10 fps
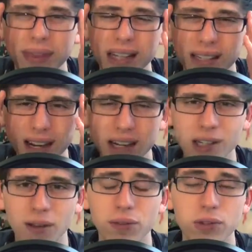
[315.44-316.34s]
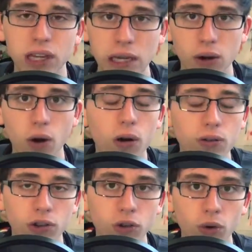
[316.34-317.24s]
That's the kind of stuff you'd see in a
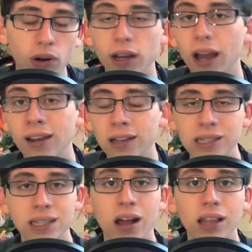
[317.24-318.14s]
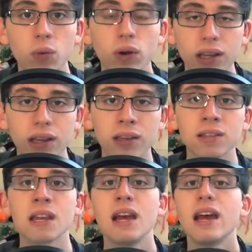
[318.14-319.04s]
horror story, and that's exactly what he
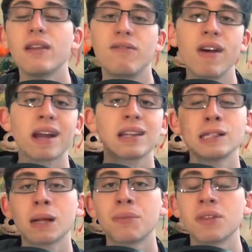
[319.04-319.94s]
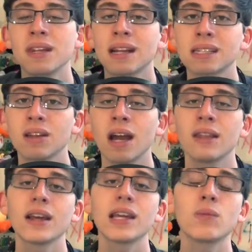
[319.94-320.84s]
is. In fact, leads up to the next line
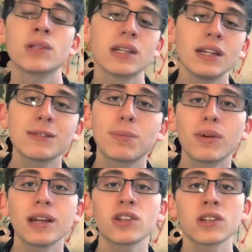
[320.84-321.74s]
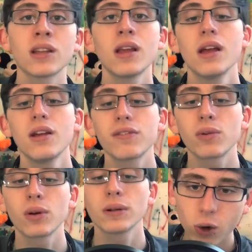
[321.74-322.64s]
that he was an inspiration
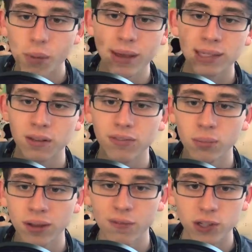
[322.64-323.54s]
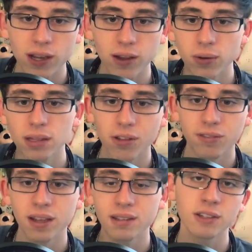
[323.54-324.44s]
for Norman Bates of the film and novel Psycho,
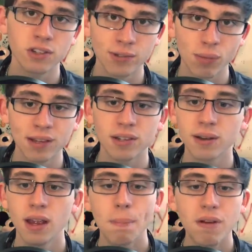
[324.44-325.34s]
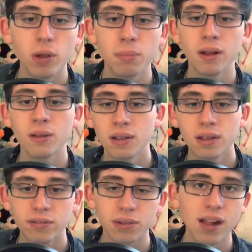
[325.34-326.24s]
Leatherface, Texas Chainsaw Massacre, Buffalo Bill
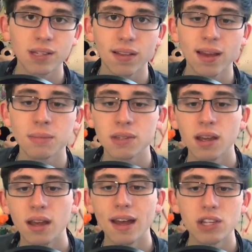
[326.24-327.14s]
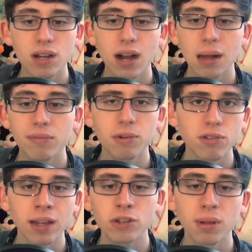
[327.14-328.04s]
from The Silence of the Lambs, Ezra Cobb from
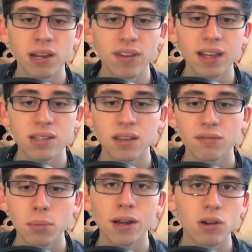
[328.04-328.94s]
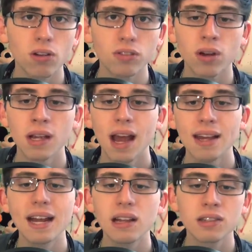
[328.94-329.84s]
Deranged, Bloody Face from American Horror Story, and
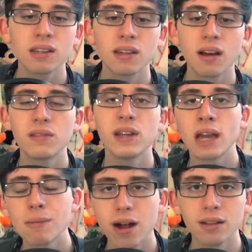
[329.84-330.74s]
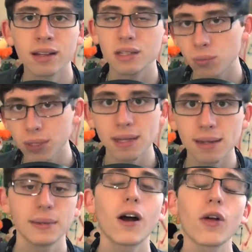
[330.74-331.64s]
Eddie Gluskin of the video game Outlast from
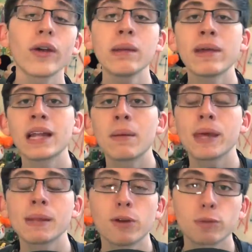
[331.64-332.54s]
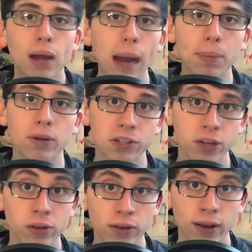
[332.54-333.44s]
Wikipedia. Although he may not be the most popular
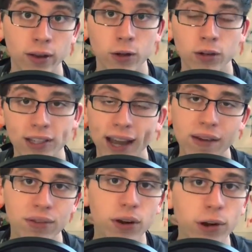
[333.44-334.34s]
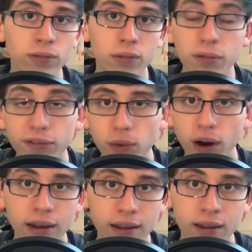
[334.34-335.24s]
serial killer, because I haven't heard of him before
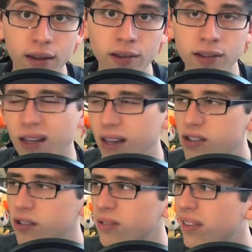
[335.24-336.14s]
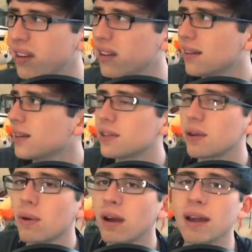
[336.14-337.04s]
I did this, and I should have, I don't even
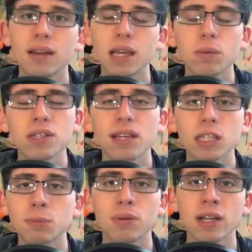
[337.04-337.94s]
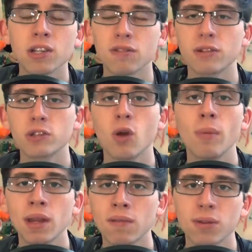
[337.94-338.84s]
know why. He was the inspiration for so
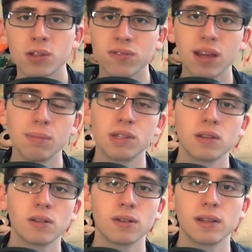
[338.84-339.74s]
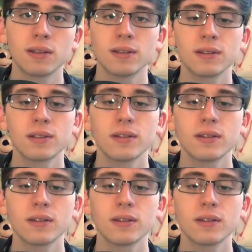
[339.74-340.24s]
many of those famous serial killers.